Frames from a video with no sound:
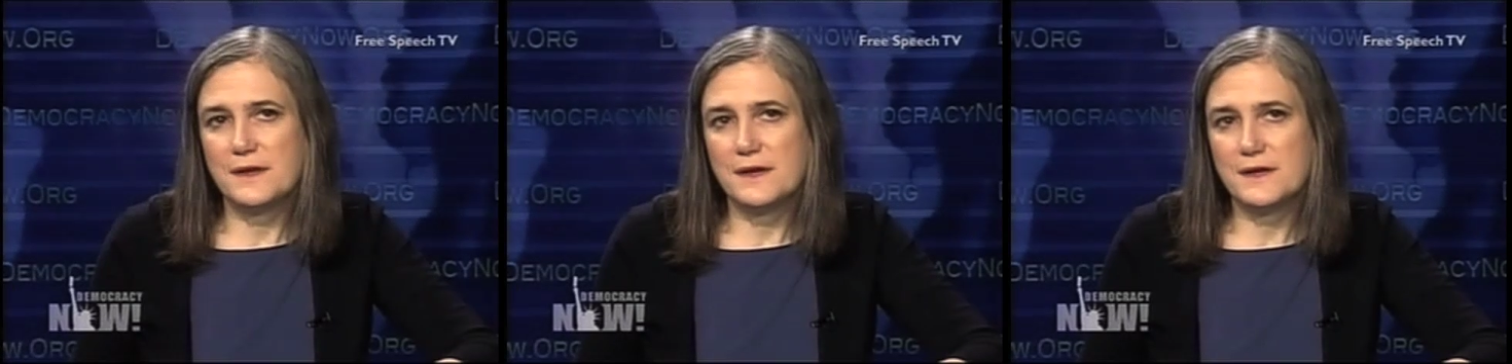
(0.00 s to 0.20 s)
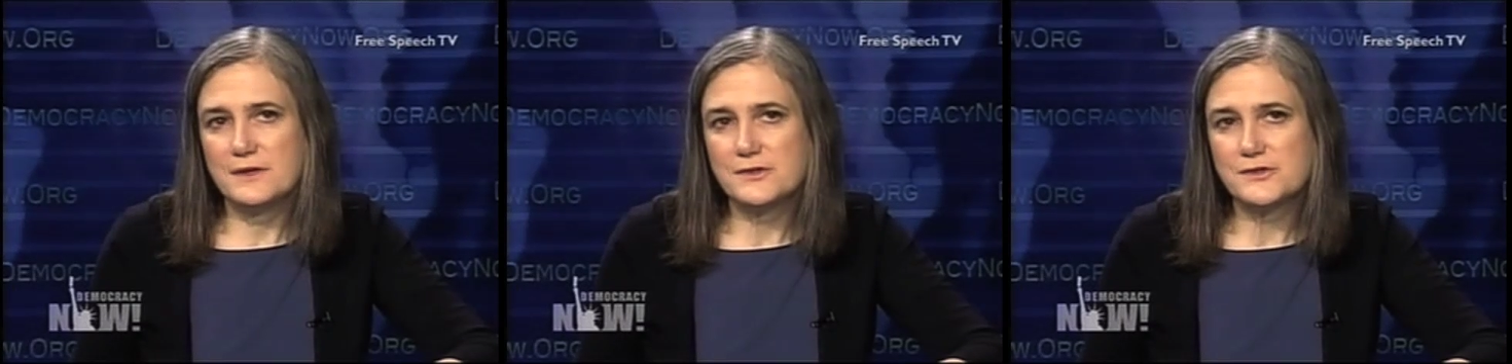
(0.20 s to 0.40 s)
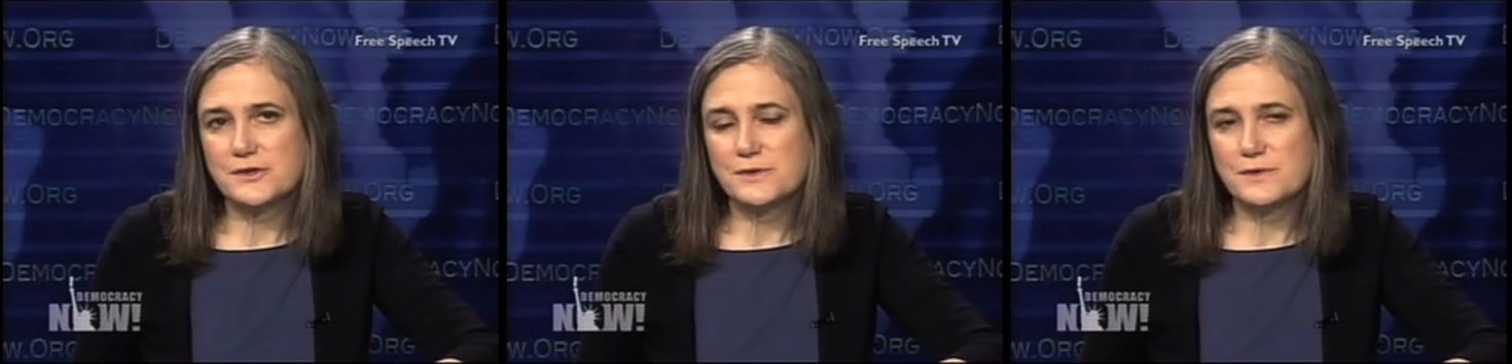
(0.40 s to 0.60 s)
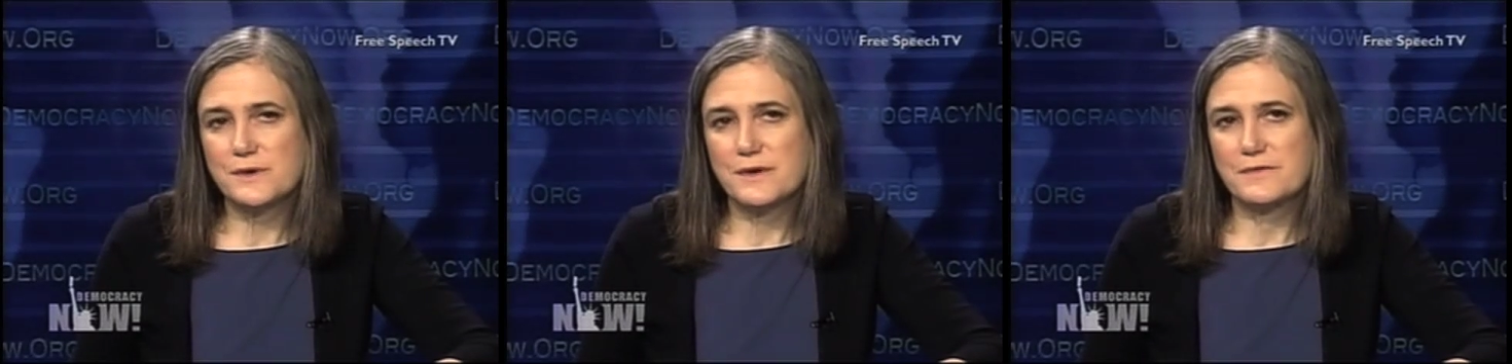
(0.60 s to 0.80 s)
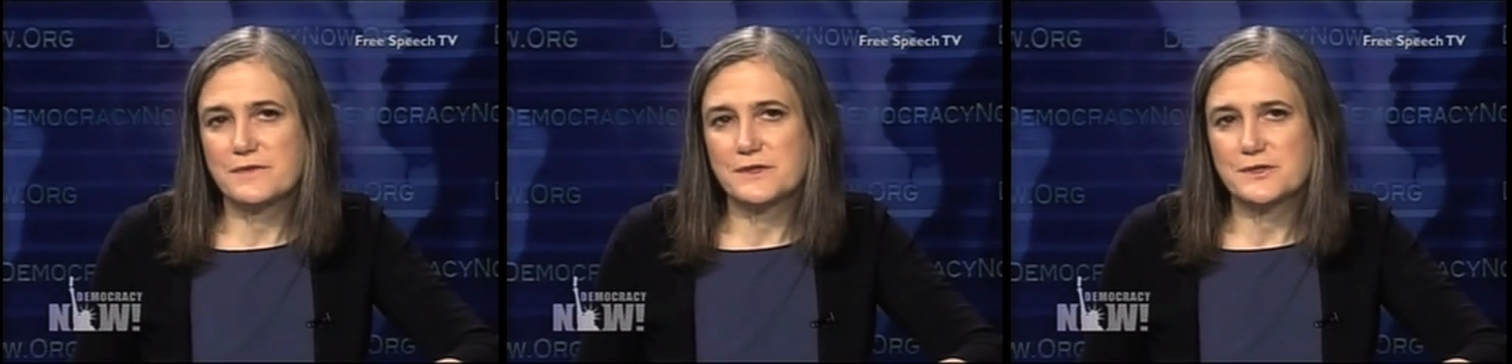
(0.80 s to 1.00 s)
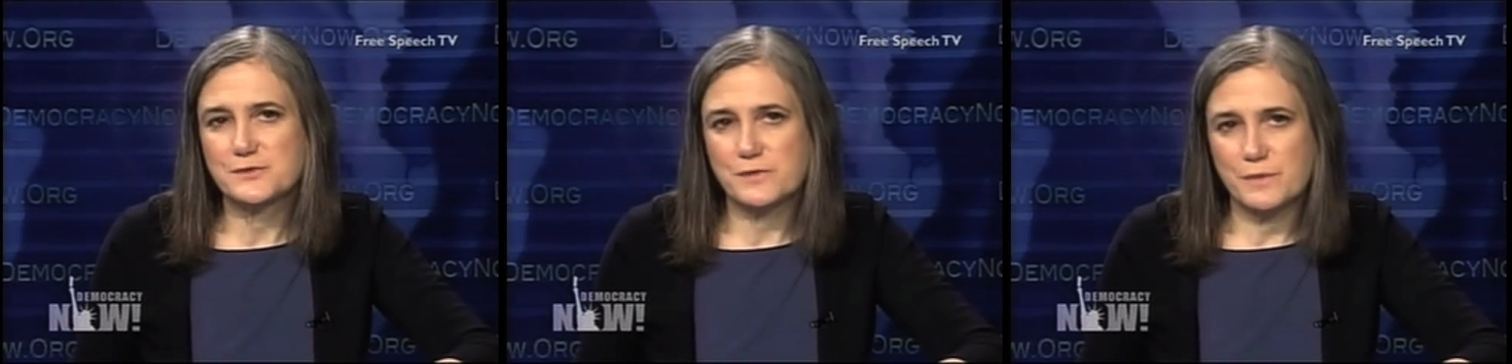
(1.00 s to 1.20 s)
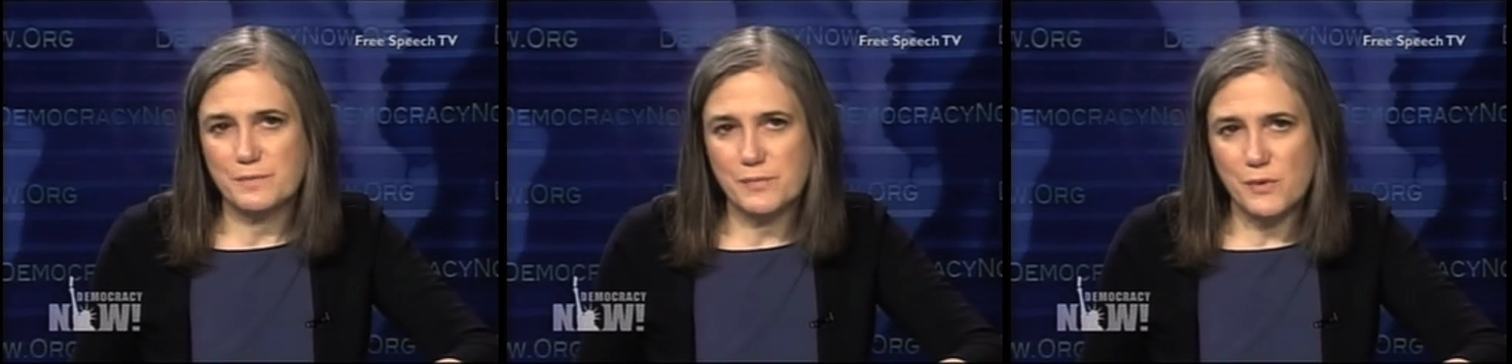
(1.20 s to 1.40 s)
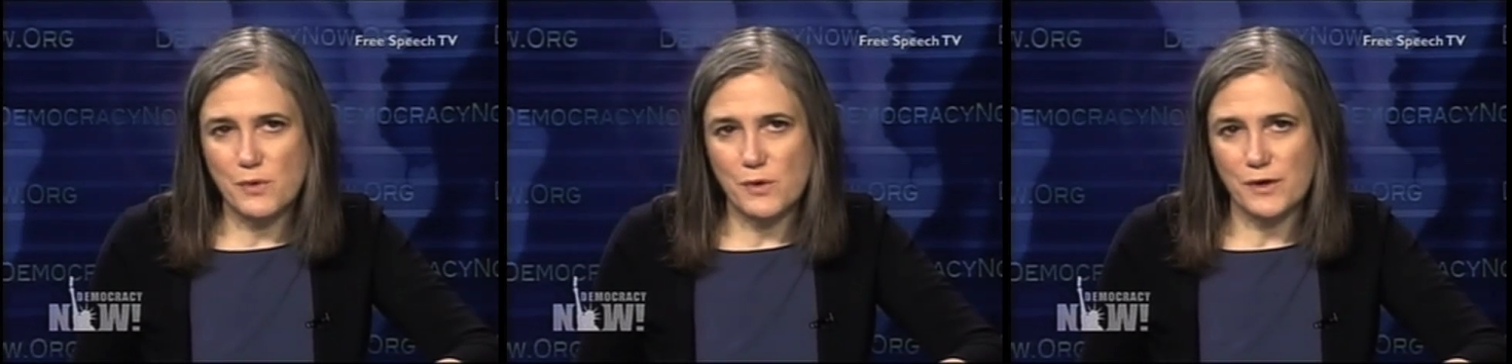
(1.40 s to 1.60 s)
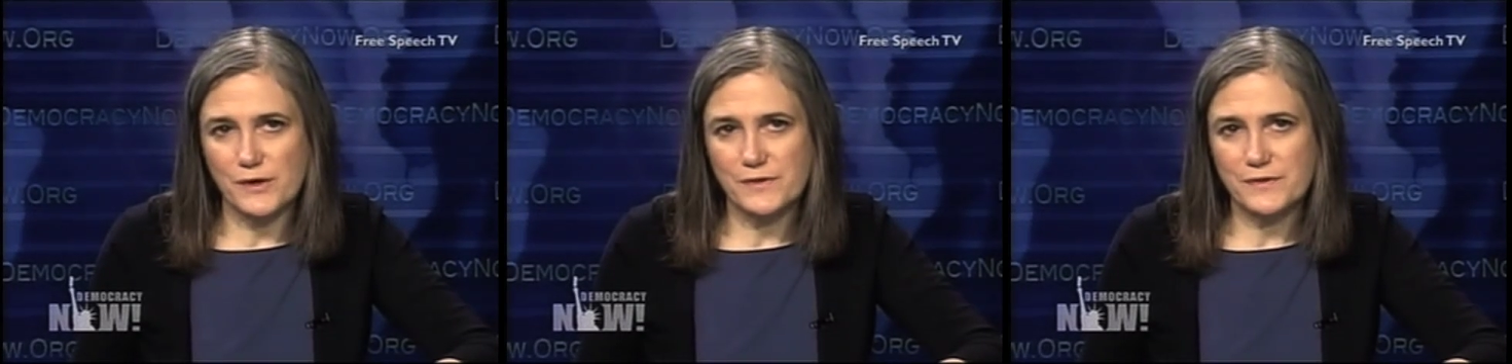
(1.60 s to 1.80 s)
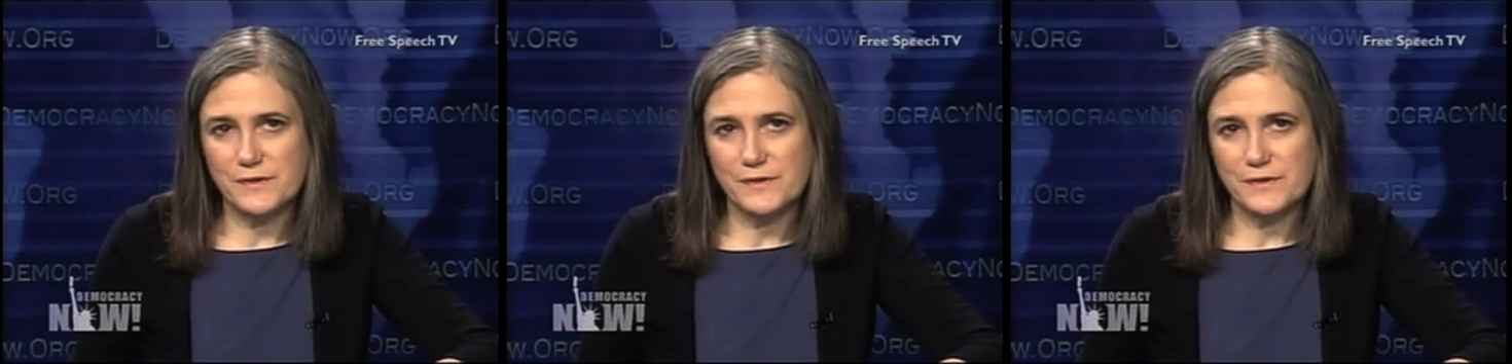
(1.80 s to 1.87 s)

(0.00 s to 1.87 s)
issue of this report